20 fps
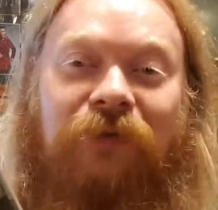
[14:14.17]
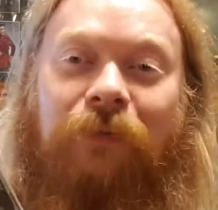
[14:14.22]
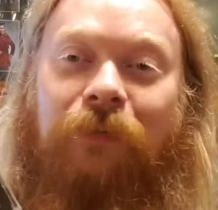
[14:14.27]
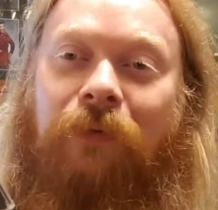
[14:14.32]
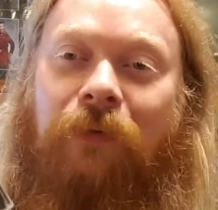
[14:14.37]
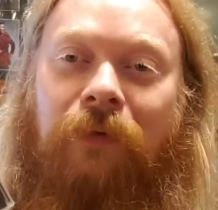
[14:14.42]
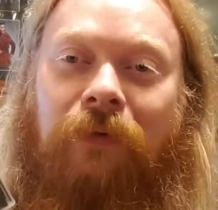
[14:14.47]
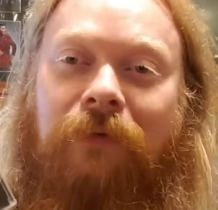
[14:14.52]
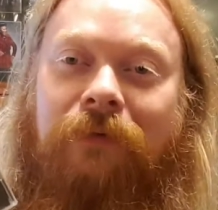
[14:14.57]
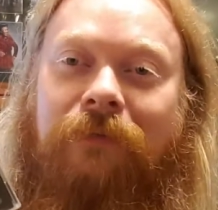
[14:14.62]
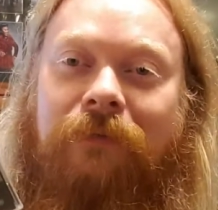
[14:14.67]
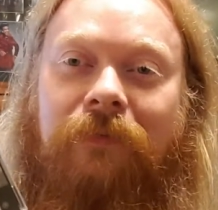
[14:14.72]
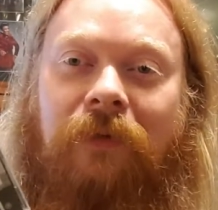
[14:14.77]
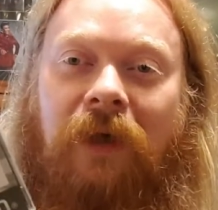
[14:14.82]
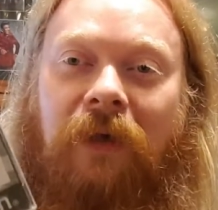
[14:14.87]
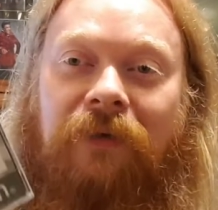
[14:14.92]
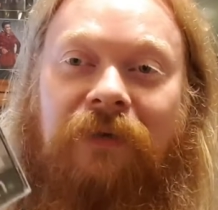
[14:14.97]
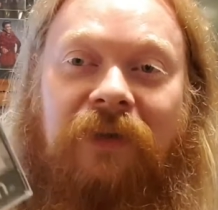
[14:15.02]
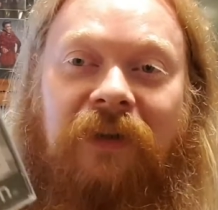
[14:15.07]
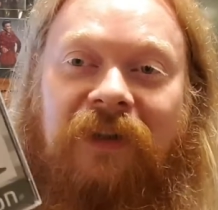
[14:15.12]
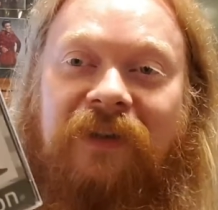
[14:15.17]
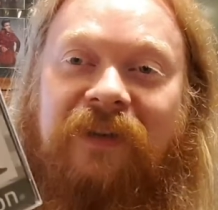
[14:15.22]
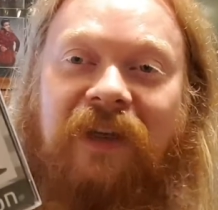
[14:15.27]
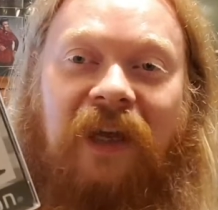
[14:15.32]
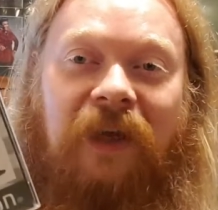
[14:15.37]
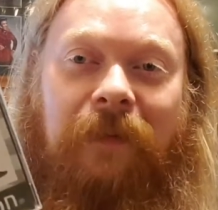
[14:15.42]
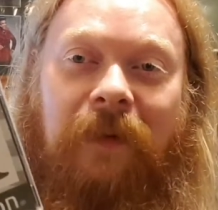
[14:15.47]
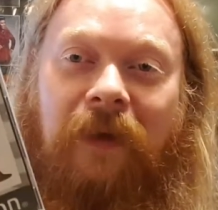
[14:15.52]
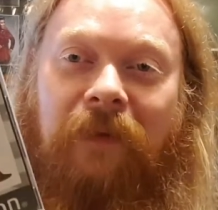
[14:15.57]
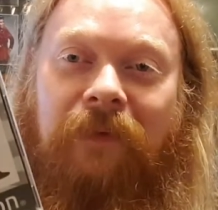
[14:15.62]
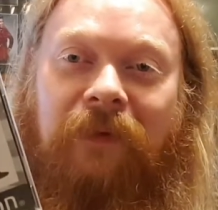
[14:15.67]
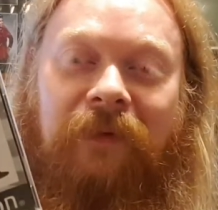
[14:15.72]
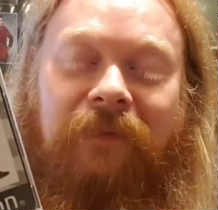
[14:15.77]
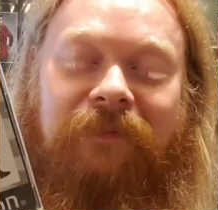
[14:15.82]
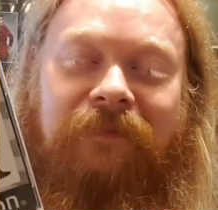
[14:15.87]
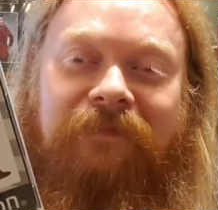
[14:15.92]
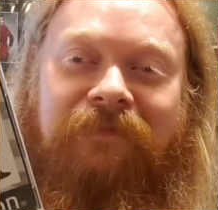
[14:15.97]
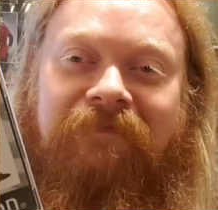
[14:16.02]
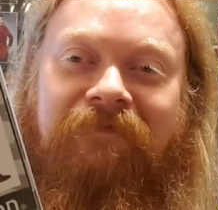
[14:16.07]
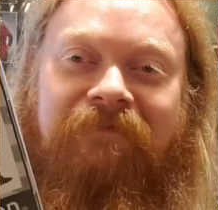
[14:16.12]
of War, what I was going to say about it.
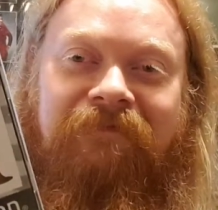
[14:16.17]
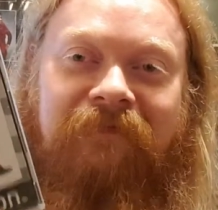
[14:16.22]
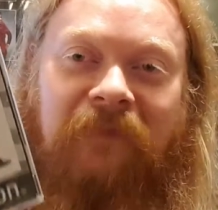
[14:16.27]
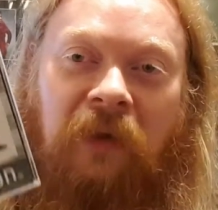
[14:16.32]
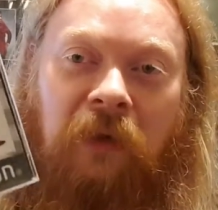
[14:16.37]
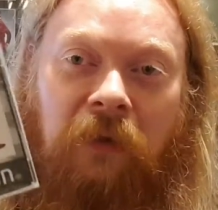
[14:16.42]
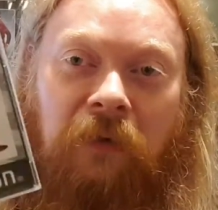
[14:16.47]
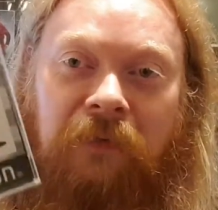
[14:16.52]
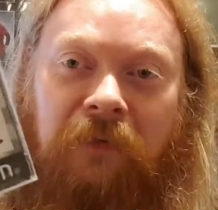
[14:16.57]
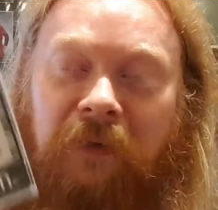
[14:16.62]
Love